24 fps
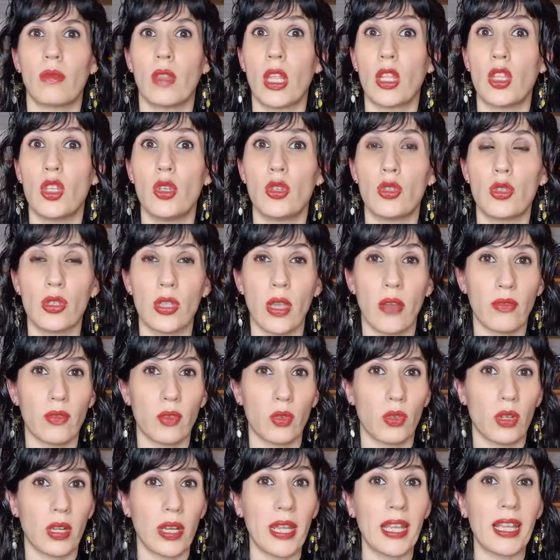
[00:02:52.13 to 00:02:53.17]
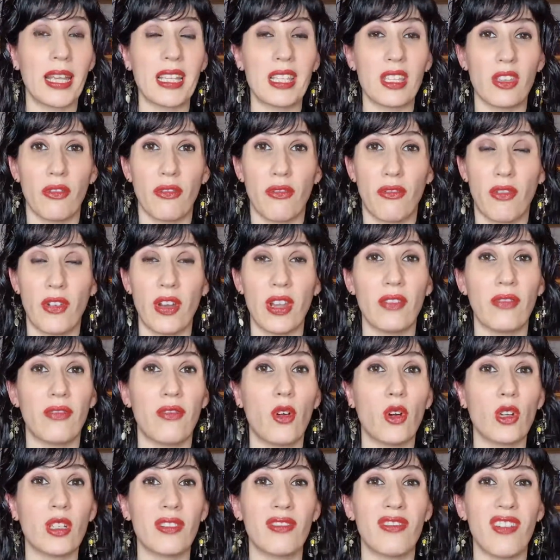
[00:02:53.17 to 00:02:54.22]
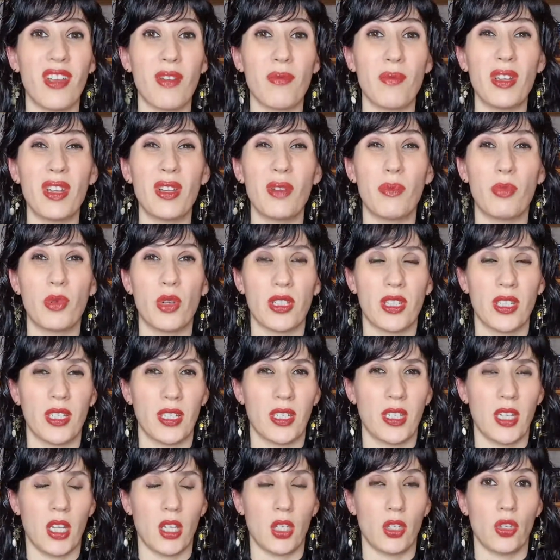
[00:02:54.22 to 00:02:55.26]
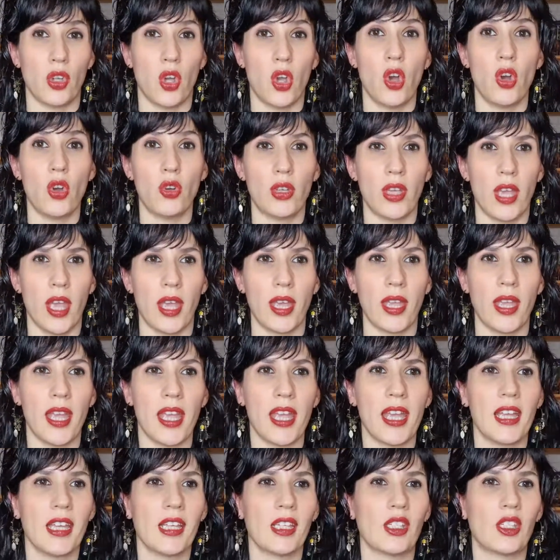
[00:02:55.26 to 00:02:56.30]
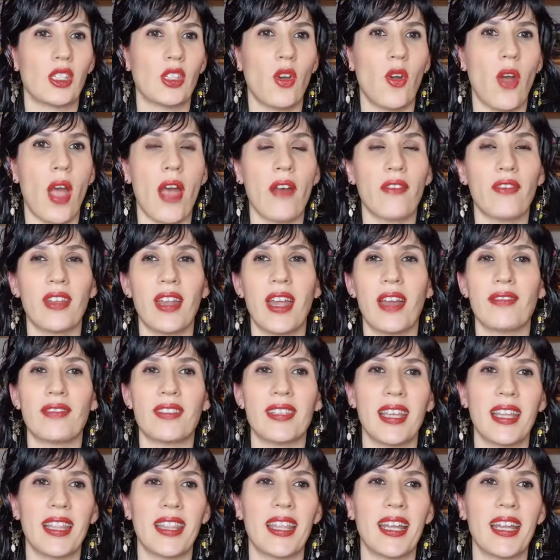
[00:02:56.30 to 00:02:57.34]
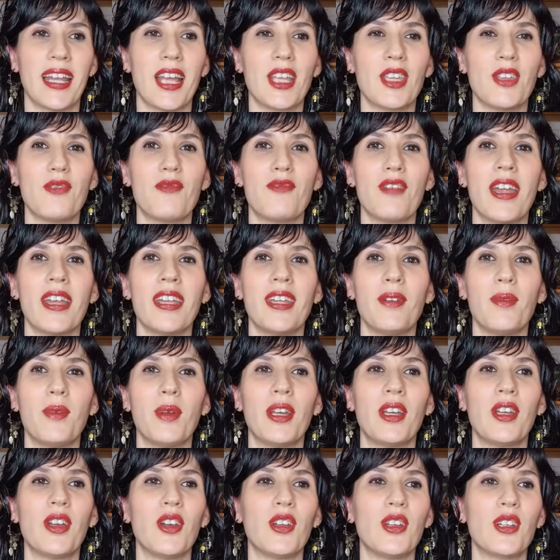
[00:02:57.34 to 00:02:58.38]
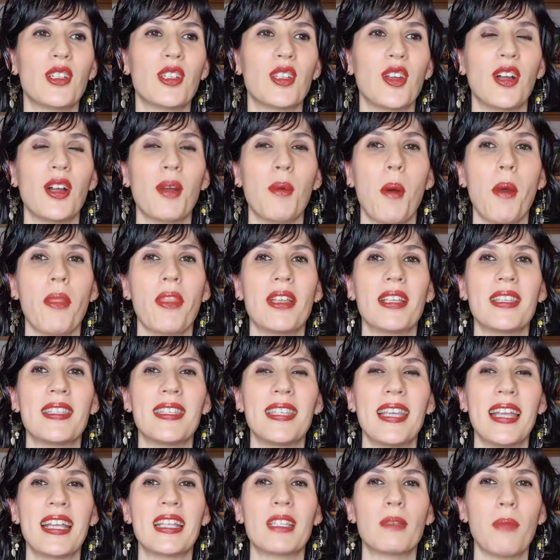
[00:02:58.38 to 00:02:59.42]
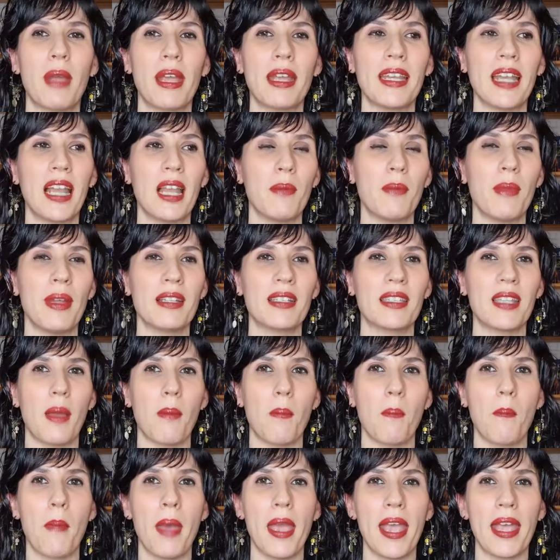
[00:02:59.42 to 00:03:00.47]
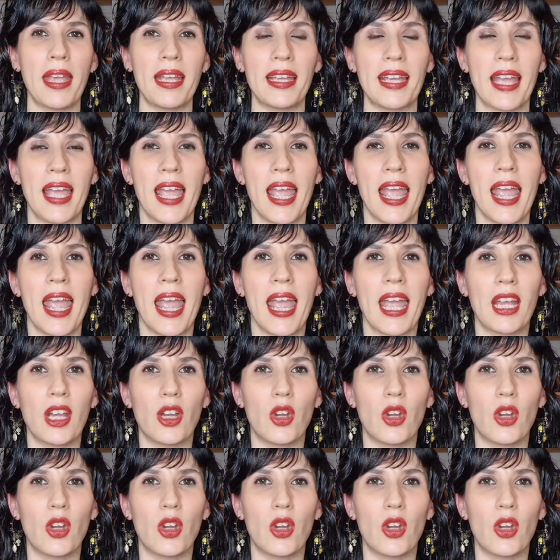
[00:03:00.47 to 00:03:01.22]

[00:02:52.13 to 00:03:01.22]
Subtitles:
you just have to click. It's a free 45-minute presentation. Okay, so after I've said that, are you ready? We're going to talk about the 6 main elements that make a